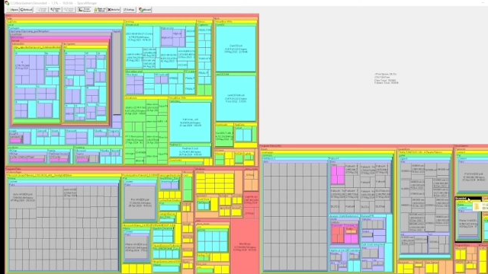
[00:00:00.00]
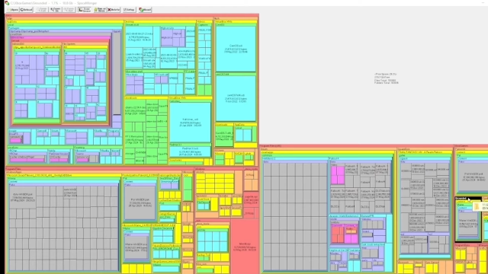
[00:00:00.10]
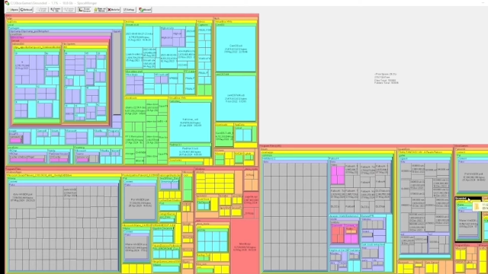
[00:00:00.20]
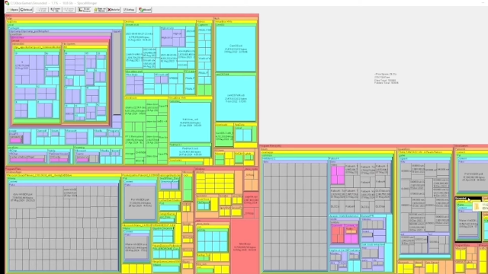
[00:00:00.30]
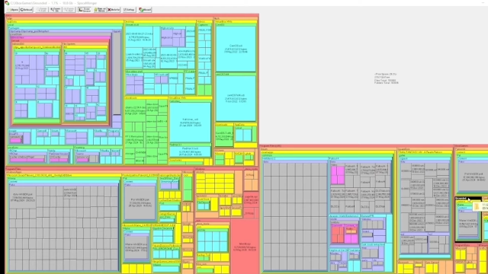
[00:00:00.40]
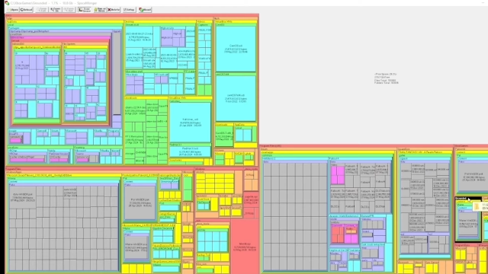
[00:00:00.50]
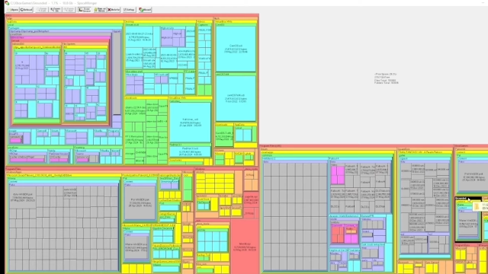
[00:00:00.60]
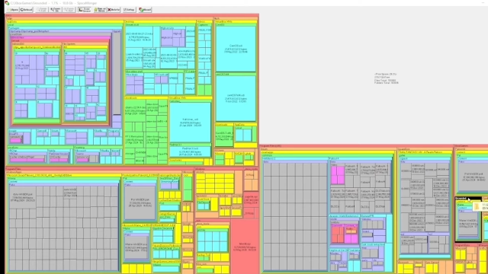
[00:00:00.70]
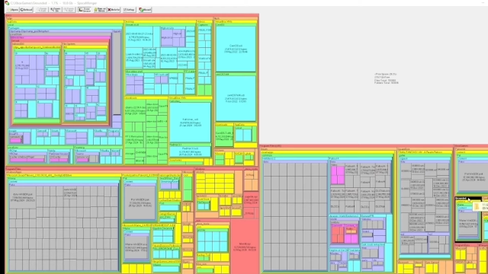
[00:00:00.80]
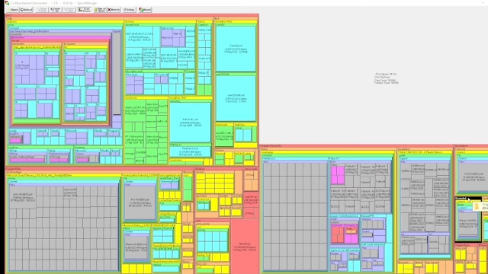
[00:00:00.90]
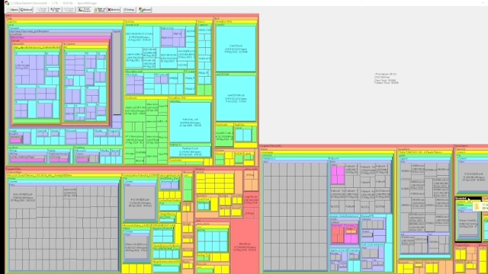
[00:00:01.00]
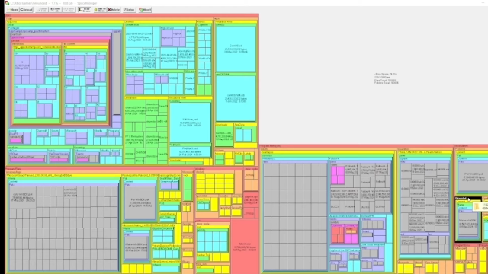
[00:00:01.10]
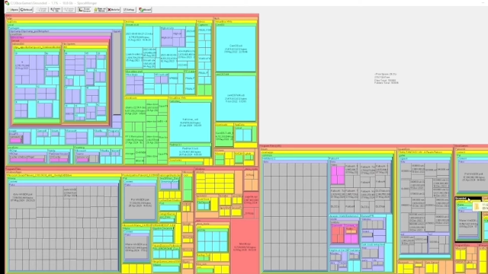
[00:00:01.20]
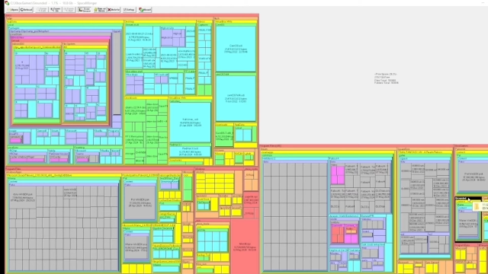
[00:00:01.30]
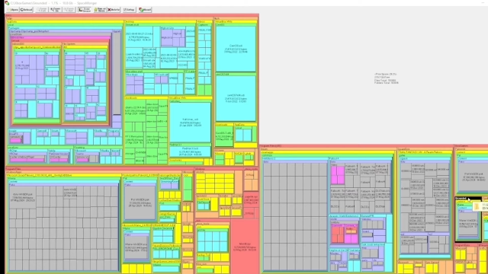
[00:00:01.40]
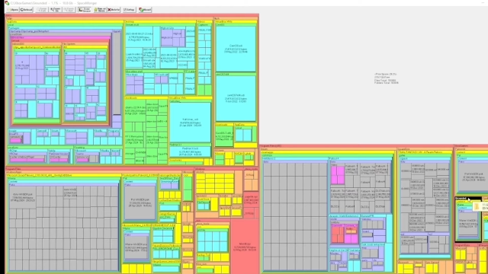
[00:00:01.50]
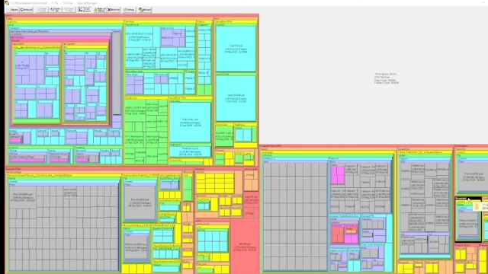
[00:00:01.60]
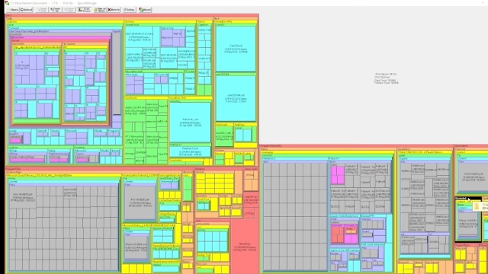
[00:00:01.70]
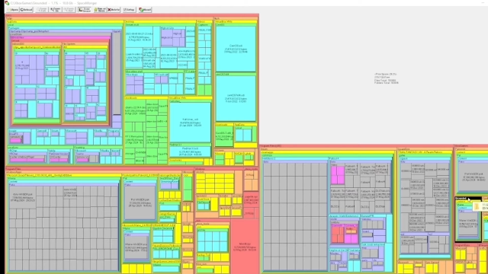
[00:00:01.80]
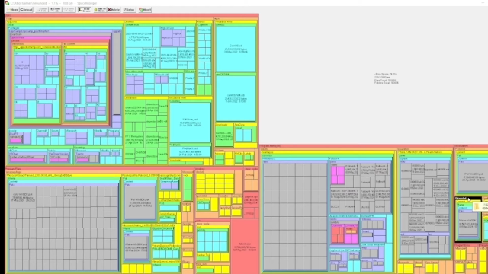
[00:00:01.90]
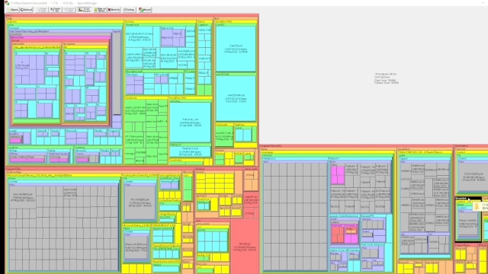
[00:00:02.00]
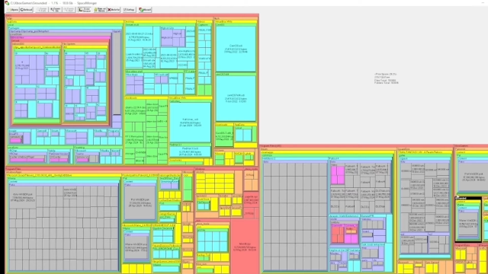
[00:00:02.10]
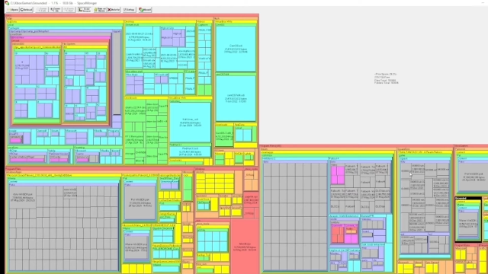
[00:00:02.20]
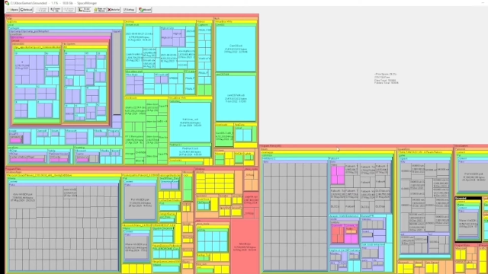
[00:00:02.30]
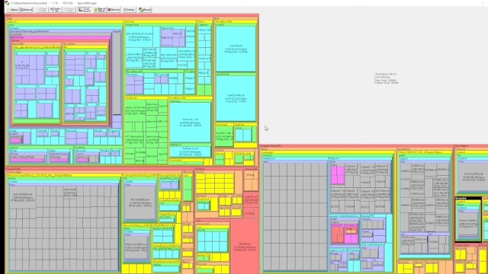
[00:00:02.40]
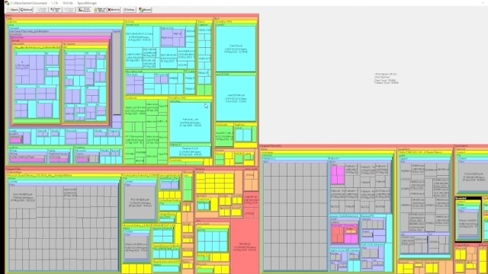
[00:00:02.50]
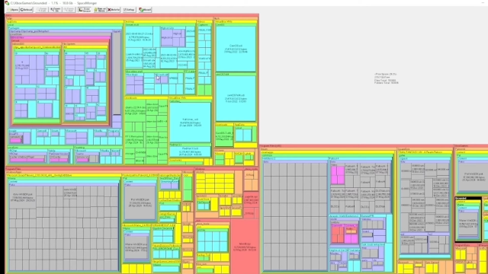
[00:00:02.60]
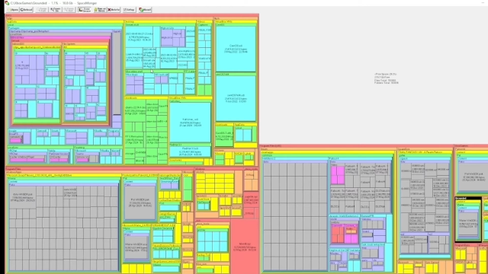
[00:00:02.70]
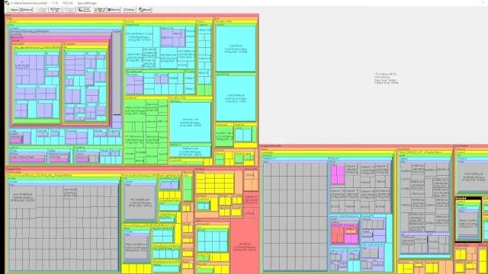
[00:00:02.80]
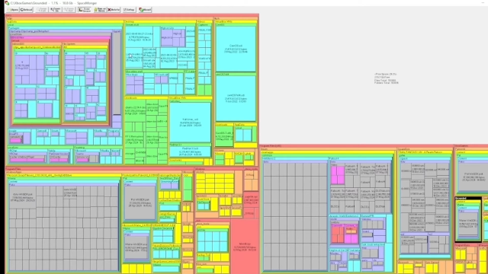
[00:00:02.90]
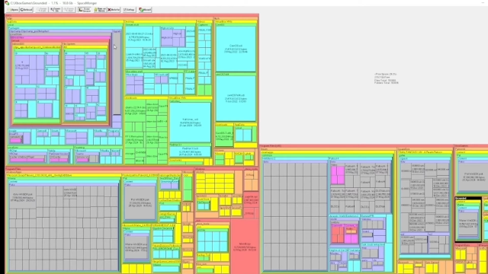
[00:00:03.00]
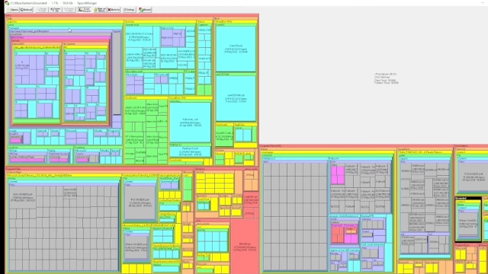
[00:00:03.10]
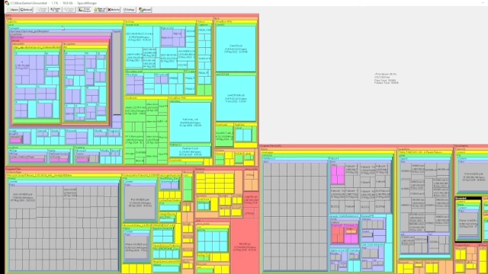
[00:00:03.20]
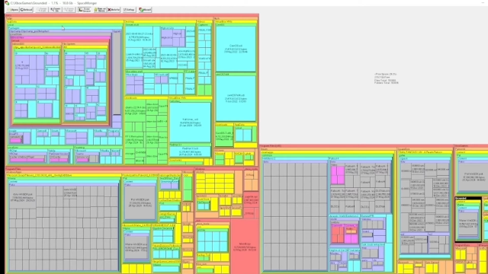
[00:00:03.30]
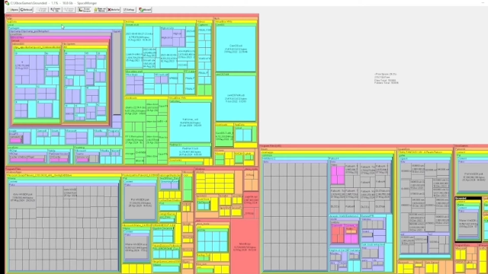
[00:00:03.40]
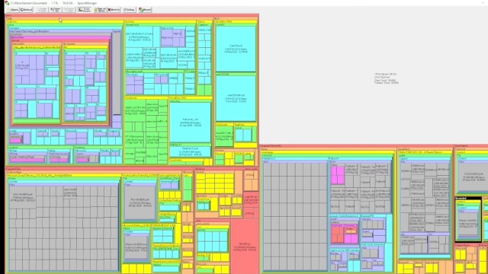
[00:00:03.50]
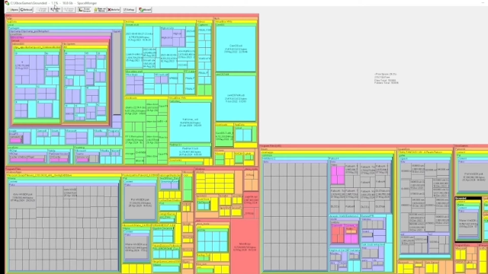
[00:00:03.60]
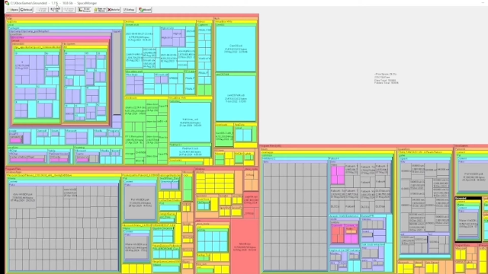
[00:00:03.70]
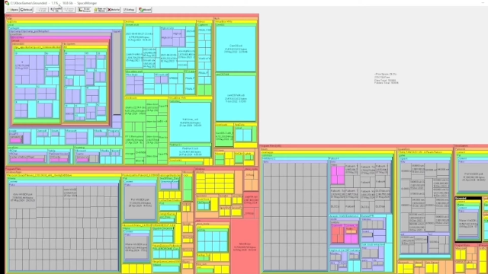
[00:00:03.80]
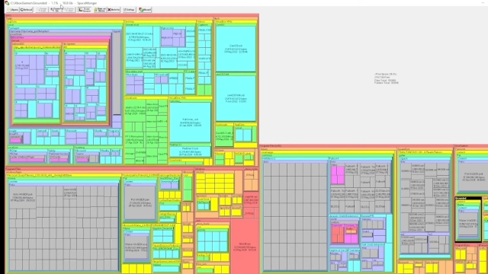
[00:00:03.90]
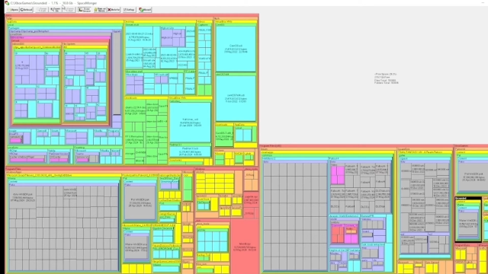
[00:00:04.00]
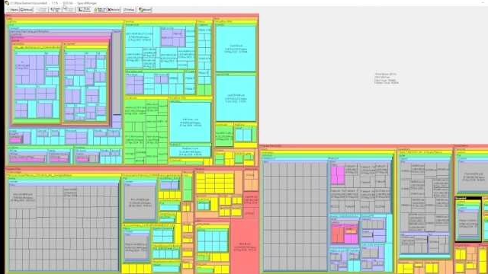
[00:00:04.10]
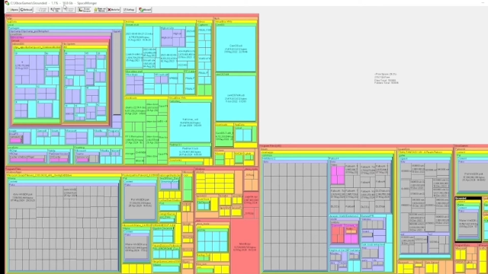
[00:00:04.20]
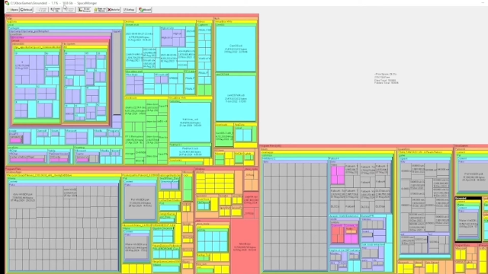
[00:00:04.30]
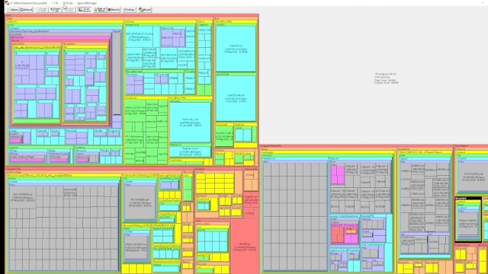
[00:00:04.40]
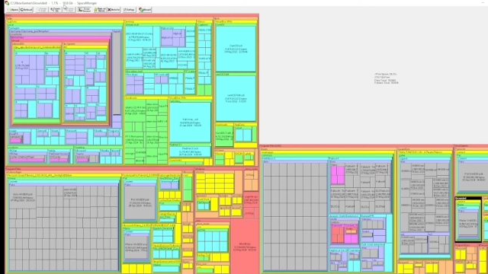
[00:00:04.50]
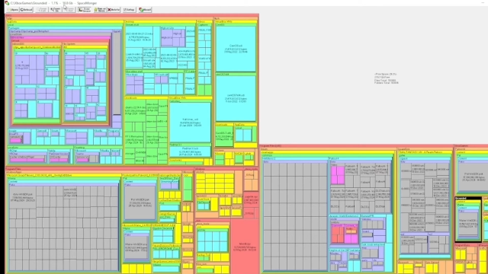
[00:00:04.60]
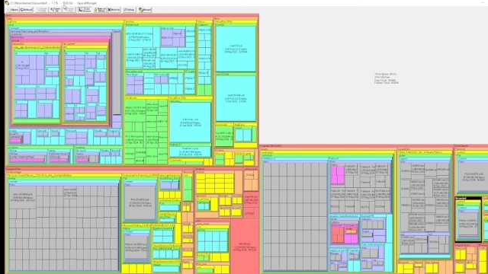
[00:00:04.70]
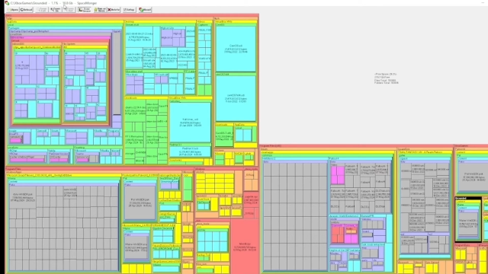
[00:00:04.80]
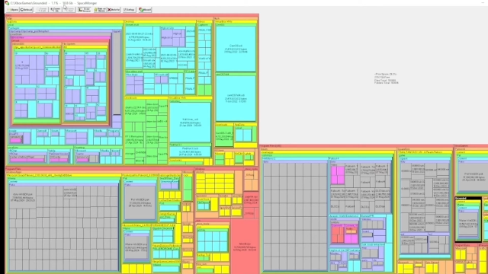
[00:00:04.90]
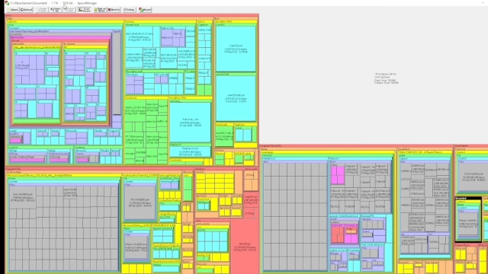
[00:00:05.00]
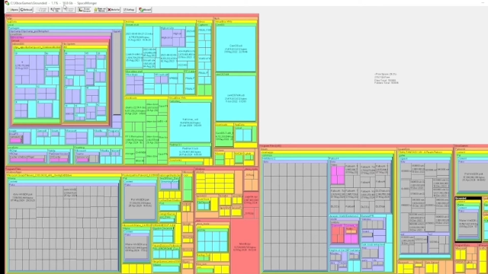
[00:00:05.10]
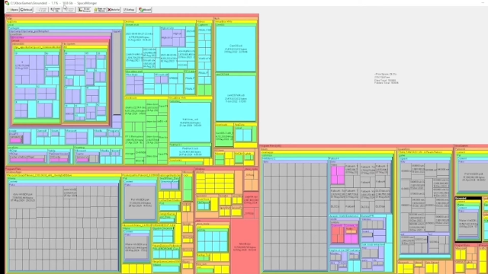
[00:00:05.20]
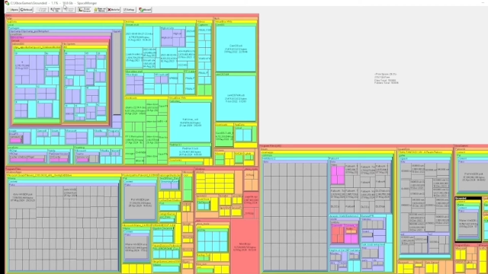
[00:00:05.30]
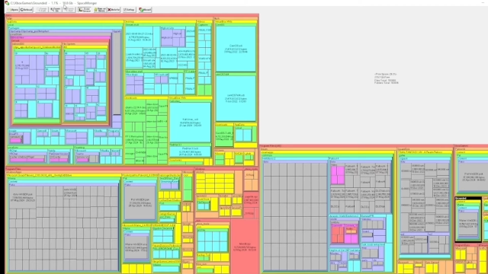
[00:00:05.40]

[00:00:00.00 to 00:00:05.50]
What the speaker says: No face is visible, so there are no lips to read.